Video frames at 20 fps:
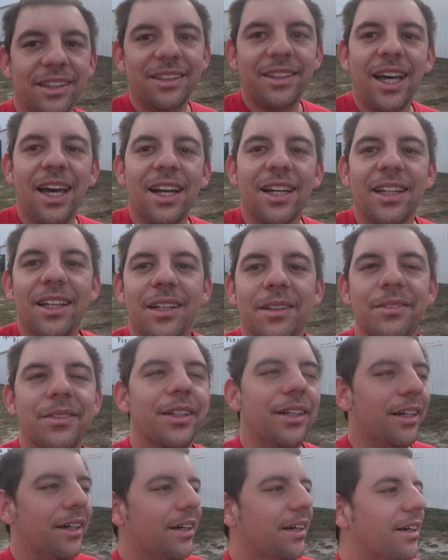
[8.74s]
Gotta love
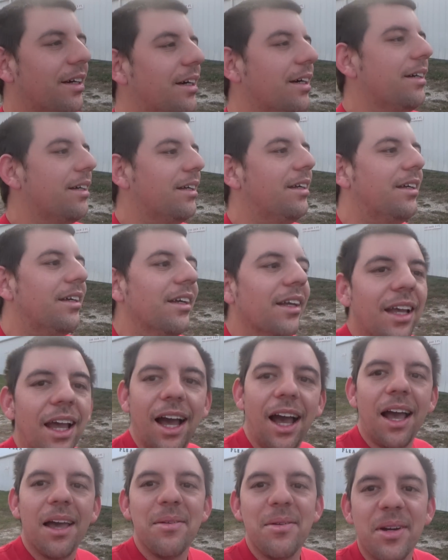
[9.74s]
it. Uh,
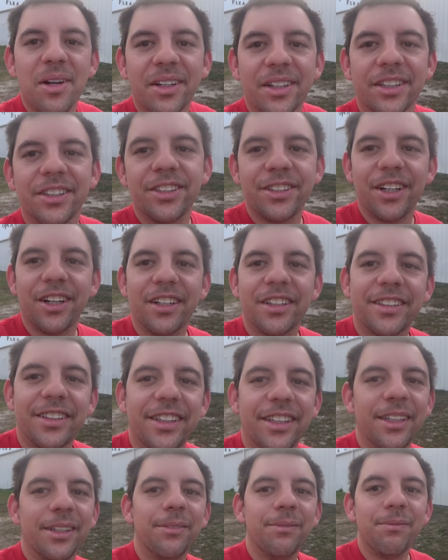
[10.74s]
I'm Aaron
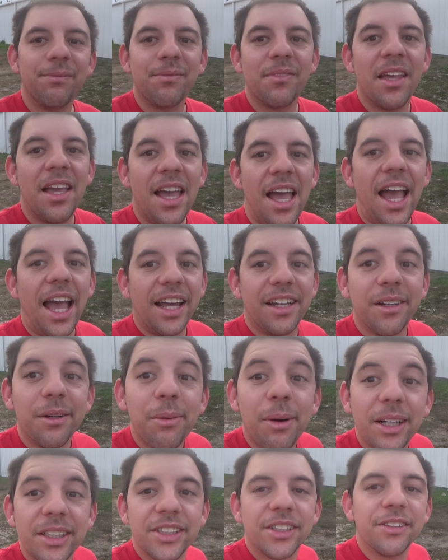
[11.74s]
Kosharsky, and you're
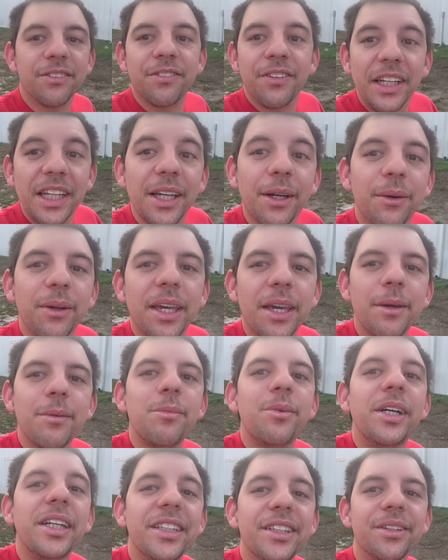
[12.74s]
watching Video
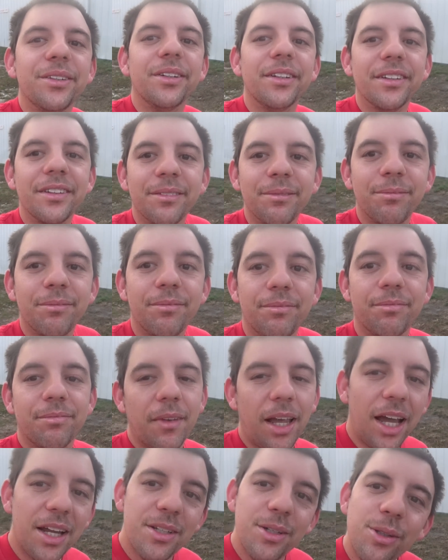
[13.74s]
Game Wizard
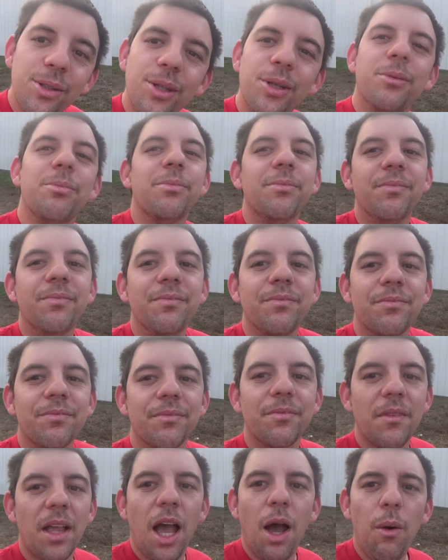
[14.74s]
on YouTube.
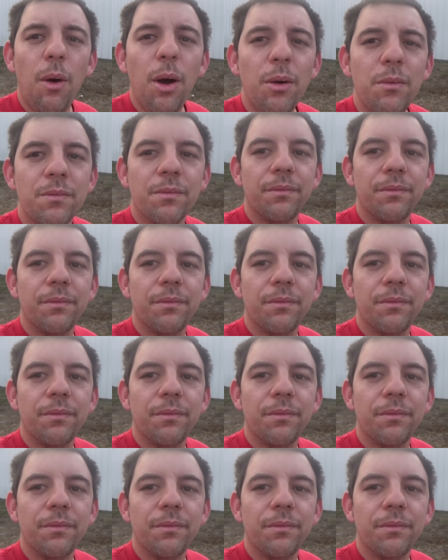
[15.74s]
Woo!